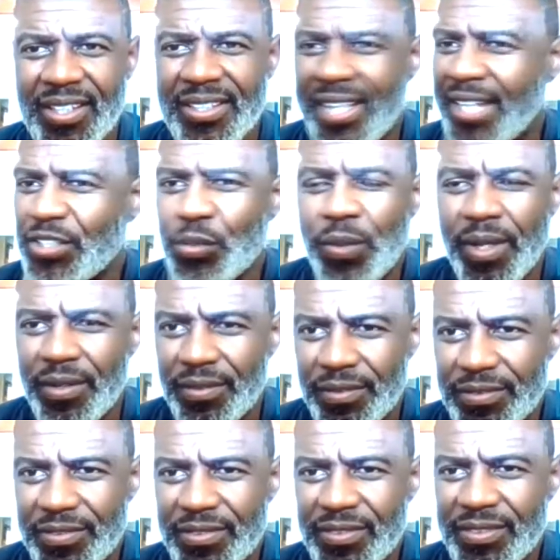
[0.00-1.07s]
not
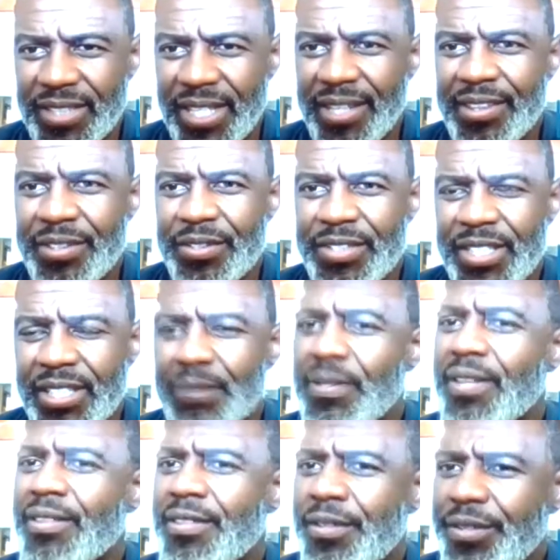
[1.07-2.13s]
12, not 13,
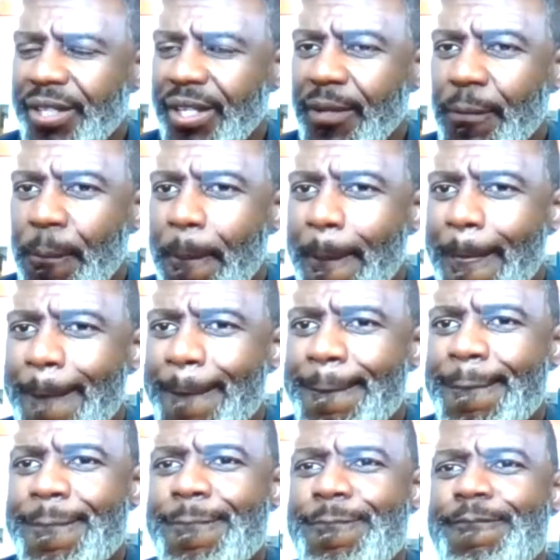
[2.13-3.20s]
but 30
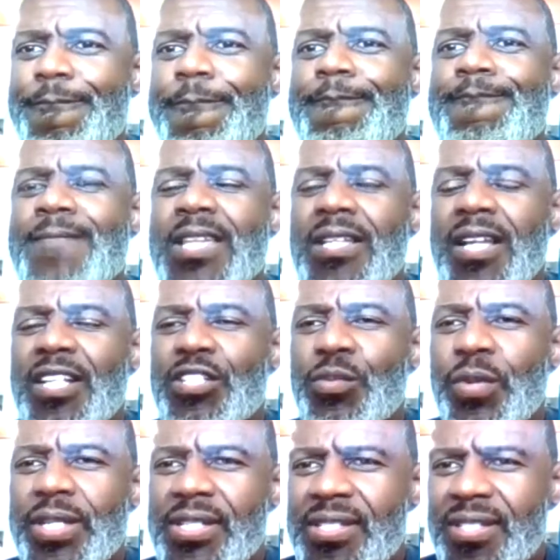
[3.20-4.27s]
and
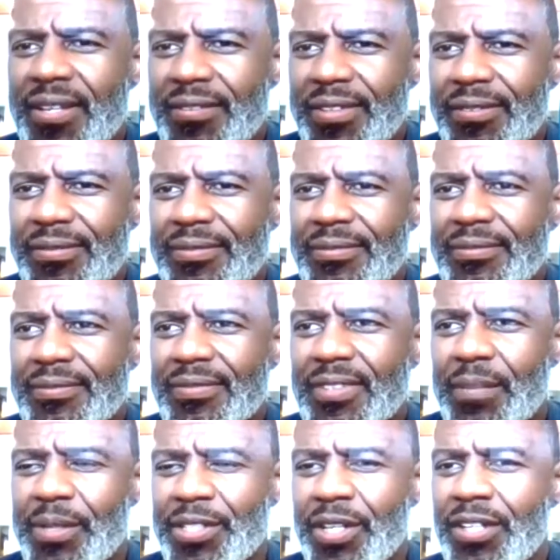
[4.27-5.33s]
27.
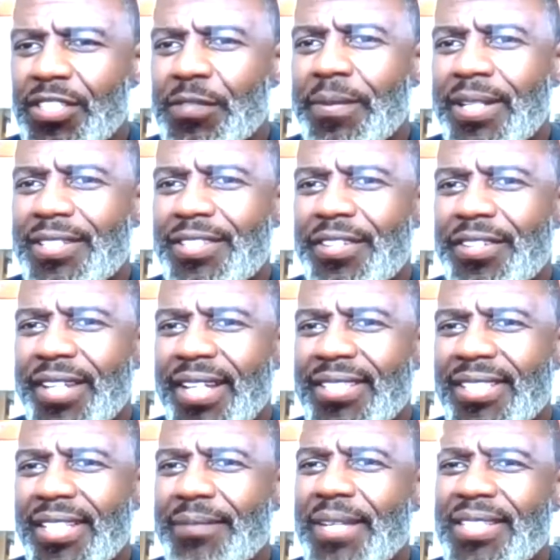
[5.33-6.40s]
Now, my daughter's about to turn
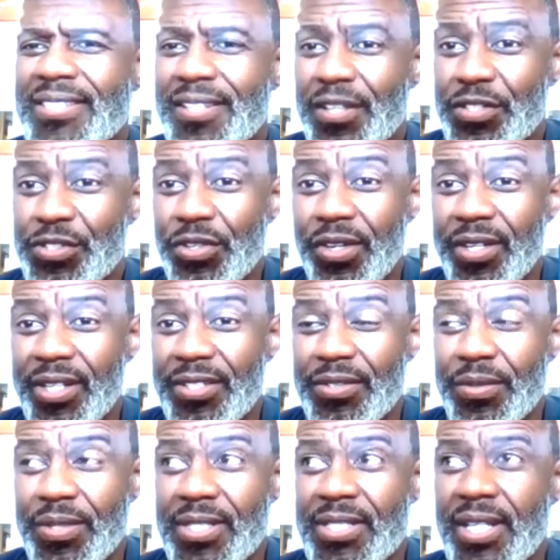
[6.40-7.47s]
18. That's another story I'll get
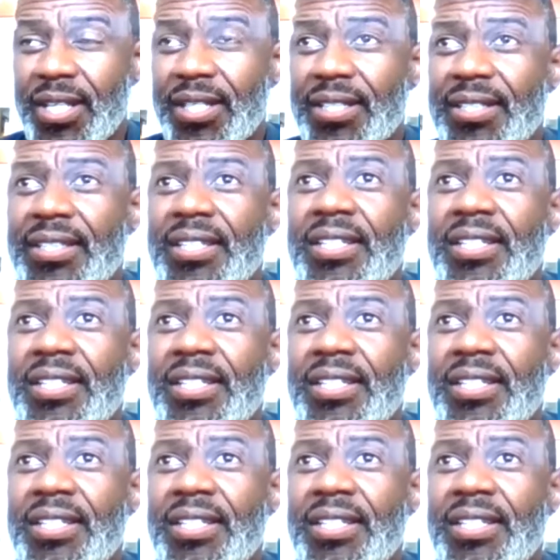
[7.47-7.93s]
to in a second.